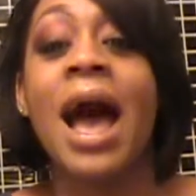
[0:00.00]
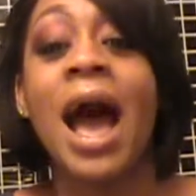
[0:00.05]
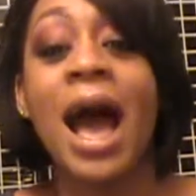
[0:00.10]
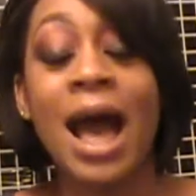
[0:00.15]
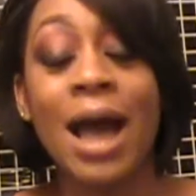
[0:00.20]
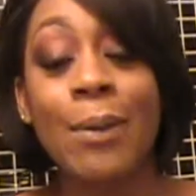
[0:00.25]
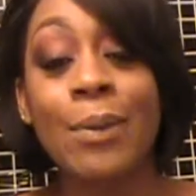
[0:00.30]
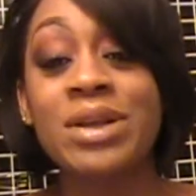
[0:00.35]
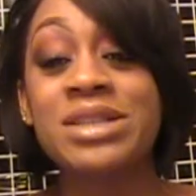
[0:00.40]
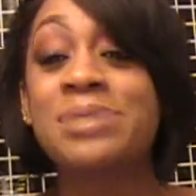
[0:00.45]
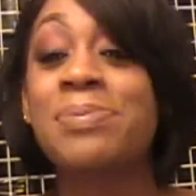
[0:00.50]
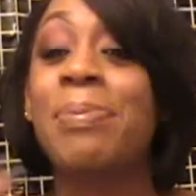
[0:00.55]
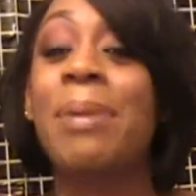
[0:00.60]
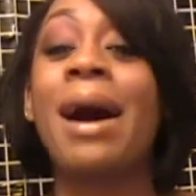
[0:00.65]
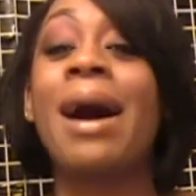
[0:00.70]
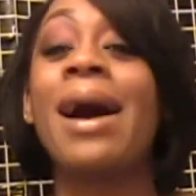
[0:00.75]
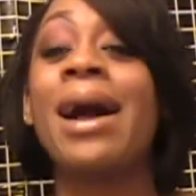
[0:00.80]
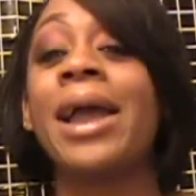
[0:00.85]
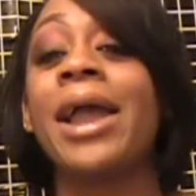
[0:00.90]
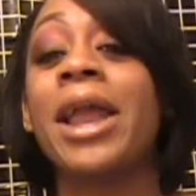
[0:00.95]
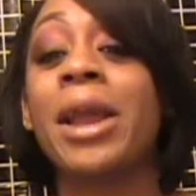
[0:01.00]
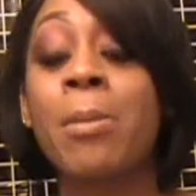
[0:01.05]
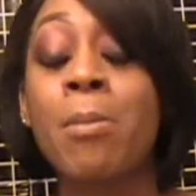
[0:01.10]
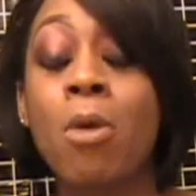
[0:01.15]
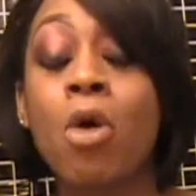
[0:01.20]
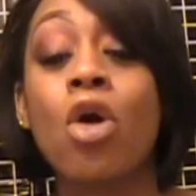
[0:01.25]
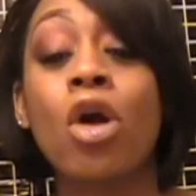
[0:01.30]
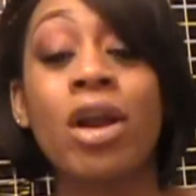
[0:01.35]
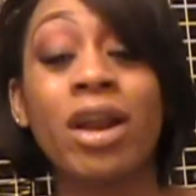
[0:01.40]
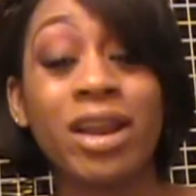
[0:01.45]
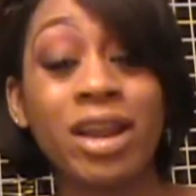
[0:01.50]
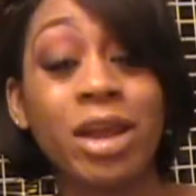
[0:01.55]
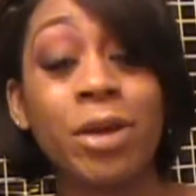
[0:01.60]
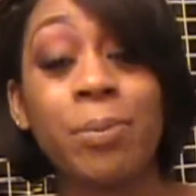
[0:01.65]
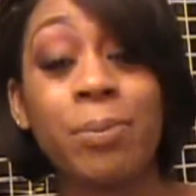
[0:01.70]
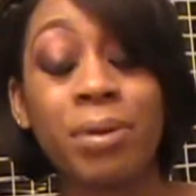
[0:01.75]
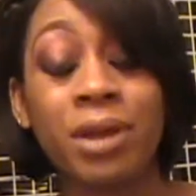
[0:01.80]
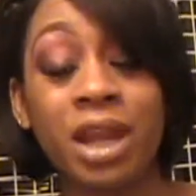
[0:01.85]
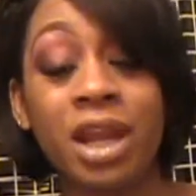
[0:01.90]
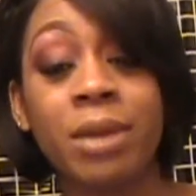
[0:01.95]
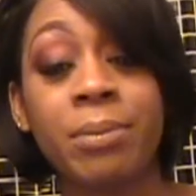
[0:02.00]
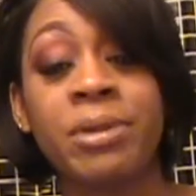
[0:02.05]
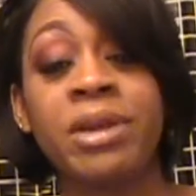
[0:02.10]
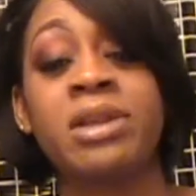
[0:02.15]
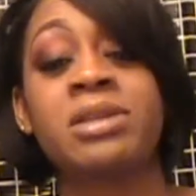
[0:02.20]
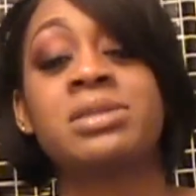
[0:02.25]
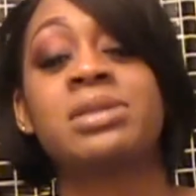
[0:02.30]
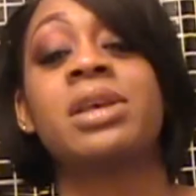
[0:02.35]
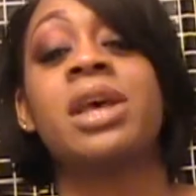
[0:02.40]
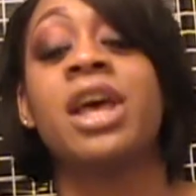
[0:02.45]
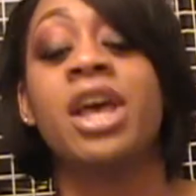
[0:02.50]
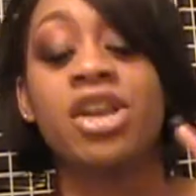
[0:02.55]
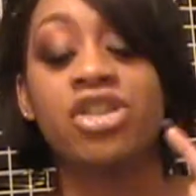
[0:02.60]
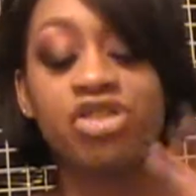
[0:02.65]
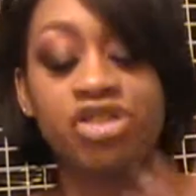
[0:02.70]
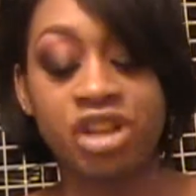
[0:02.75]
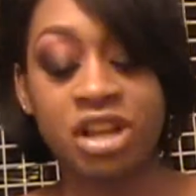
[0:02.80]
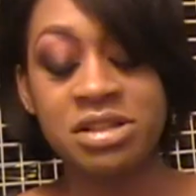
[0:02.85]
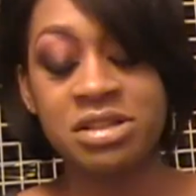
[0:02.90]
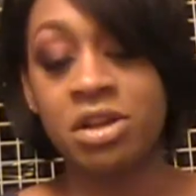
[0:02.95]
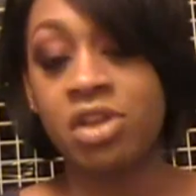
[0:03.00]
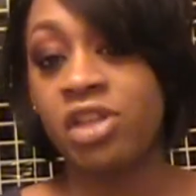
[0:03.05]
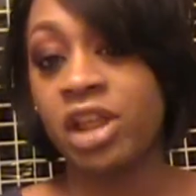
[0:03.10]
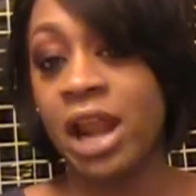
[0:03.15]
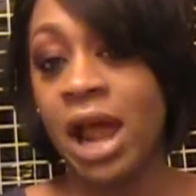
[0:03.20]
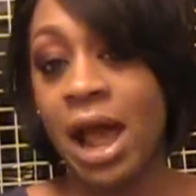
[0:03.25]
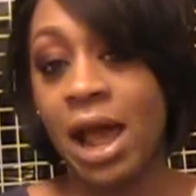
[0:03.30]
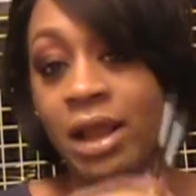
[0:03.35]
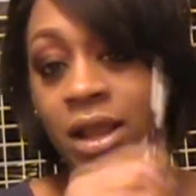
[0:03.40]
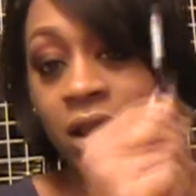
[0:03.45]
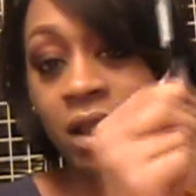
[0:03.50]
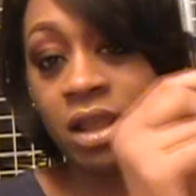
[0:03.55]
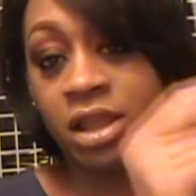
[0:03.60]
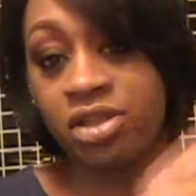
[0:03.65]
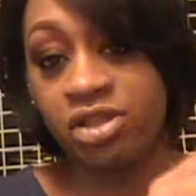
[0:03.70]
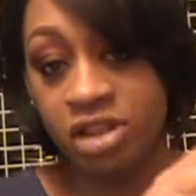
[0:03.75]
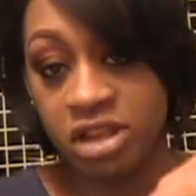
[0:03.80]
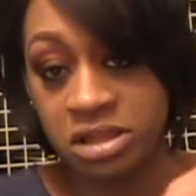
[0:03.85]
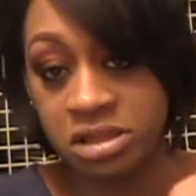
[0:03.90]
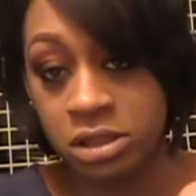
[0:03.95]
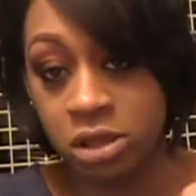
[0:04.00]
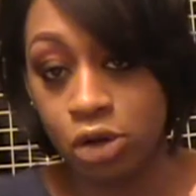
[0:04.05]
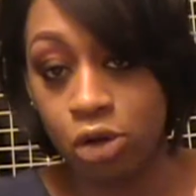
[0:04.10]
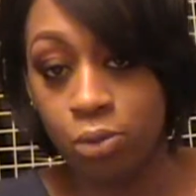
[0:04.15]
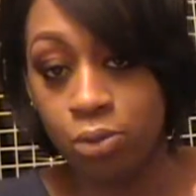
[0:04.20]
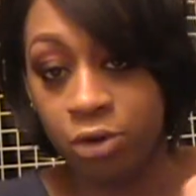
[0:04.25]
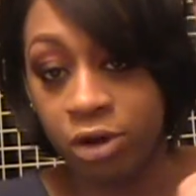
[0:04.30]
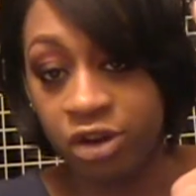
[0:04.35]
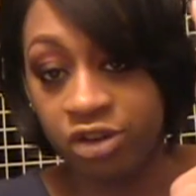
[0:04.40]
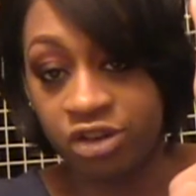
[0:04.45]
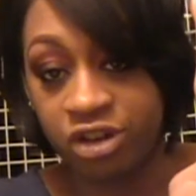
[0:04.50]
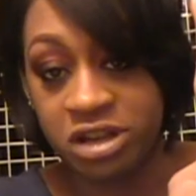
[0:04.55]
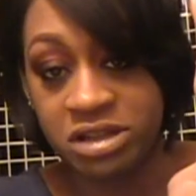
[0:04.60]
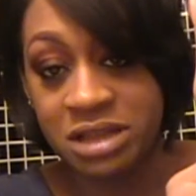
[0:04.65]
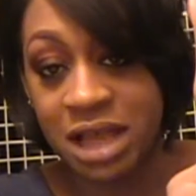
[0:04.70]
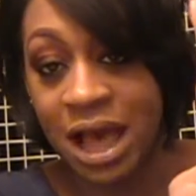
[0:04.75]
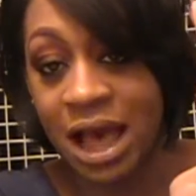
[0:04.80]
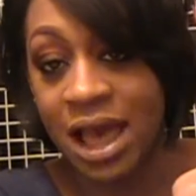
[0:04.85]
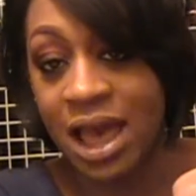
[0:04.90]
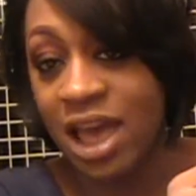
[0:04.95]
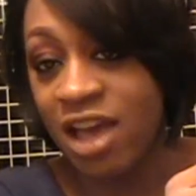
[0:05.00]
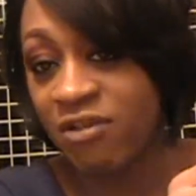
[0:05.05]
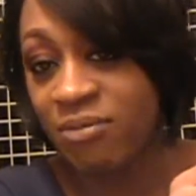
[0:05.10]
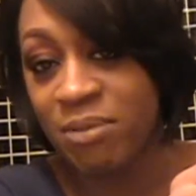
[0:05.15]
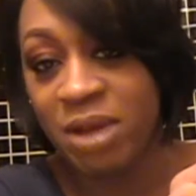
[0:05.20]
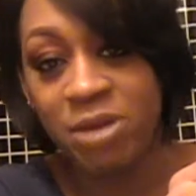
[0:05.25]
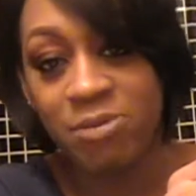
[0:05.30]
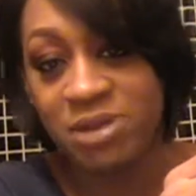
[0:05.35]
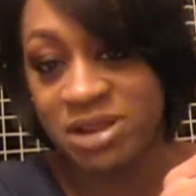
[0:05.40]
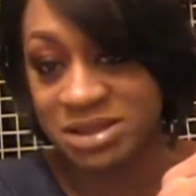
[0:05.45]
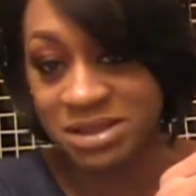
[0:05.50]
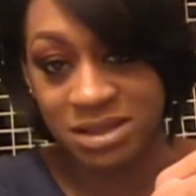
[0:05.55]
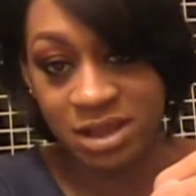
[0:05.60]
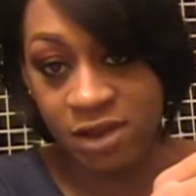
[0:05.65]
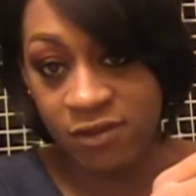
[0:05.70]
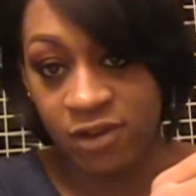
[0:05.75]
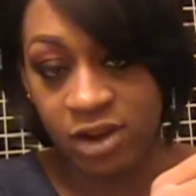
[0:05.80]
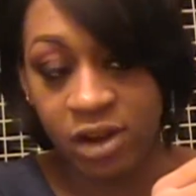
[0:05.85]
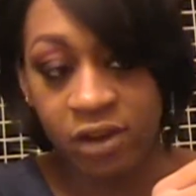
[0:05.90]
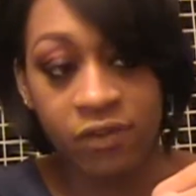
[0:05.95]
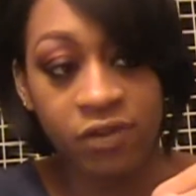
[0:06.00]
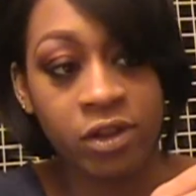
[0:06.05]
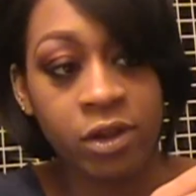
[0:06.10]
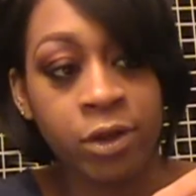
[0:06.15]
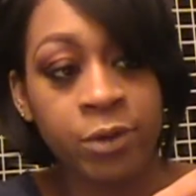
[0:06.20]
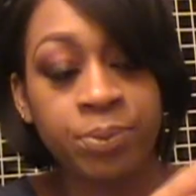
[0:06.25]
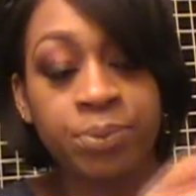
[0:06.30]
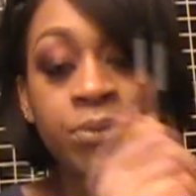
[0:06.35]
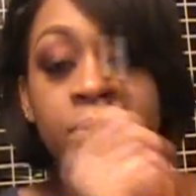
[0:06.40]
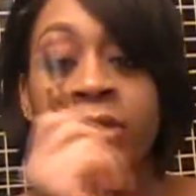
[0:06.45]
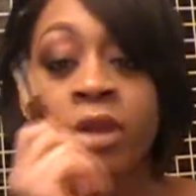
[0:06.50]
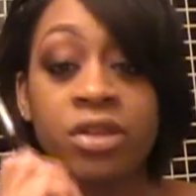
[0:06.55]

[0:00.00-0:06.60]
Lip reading: I was buying more Hip Pigments just so that I could get these little brushes. I have maybe 7 of them.